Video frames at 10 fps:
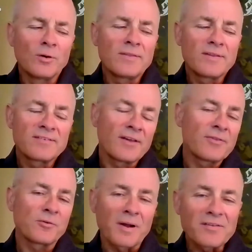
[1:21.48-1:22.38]
is it only the
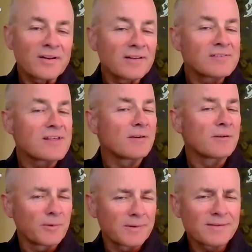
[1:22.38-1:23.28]
southern residents that
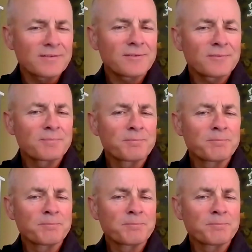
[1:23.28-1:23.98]
are doing this?